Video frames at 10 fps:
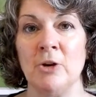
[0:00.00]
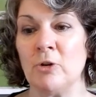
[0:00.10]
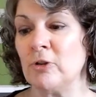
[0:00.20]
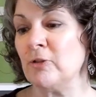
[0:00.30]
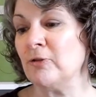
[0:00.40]

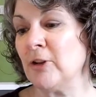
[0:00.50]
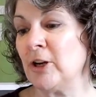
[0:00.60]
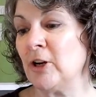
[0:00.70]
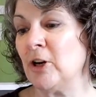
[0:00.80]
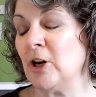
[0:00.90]
northern
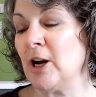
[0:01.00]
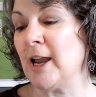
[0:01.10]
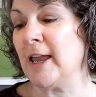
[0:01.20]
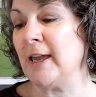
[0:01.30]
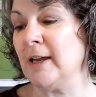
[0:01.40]

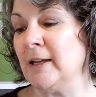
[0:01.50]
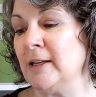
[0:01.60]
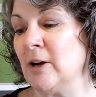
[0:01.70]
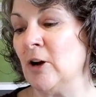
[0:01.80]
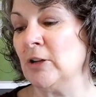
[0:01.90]
flicker
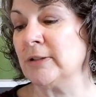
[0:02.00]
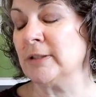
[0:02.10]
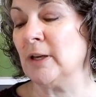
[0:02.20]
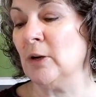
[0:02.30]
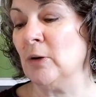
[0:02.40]
and
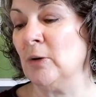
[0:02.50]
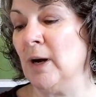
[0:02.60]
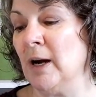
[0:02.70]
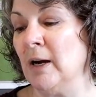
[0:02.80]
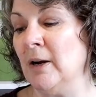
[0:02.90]

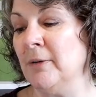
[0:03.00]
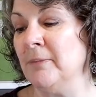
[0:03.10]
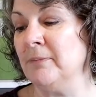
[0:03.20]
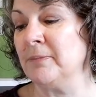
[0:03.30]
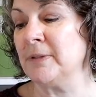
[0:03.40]
also
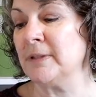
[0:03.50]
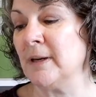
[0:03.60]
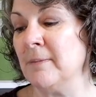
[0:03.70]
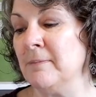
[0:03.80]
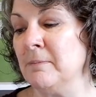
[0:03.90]

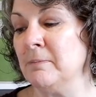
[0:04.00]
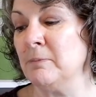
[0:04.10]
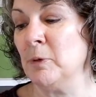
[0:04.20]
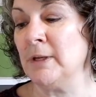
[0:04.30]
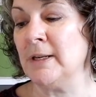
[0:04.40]
some
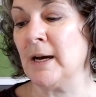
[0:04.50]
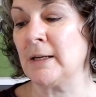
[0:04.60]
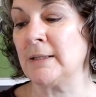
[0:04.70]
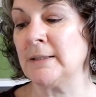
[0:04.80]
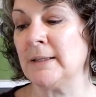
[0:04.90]
wood
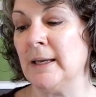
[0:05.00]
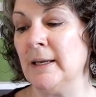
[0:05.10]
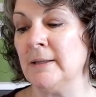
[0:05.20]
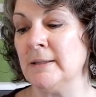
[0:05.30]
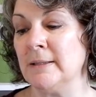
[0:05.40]
ducks
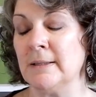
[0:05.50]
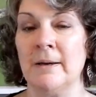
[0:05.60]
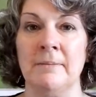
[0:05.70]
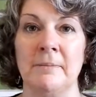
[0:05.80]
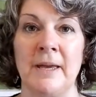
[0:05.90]
and
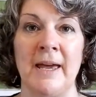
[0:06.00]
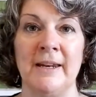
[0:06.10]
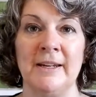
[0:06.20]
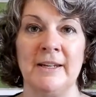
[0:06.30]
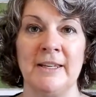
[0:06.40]
some
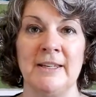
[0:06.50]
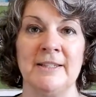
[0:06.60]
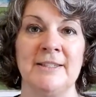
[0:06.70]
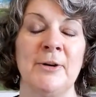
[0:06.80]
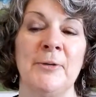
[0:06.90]
Canada
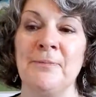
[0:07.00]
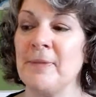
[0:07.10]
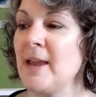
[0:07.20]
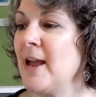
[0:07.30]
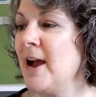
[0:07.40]
geese. So
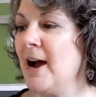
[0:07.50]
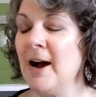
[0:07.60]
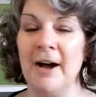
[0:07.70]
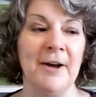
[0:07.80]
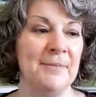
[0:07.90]

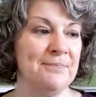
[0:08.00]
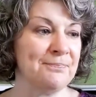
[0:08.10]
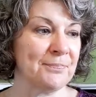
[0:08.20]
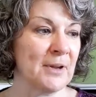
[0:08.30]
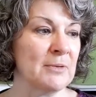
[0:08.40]
it
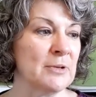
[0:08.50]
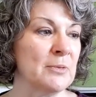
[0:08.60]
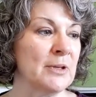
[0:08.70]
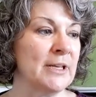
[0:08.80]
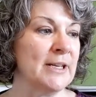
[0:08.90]
was
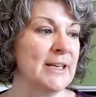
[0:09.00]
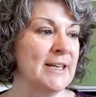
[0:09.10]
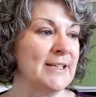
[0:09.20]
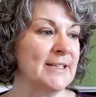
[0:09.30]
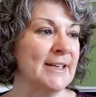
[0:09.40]
a really
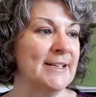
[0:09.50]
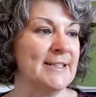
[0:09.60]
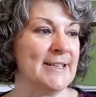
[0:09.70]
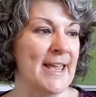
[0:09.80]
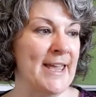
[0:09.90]
neat
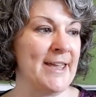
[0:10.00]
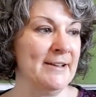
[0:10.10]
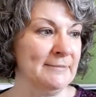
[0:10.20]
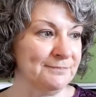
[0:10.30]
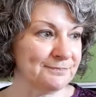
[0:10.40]

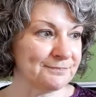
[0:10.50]
day.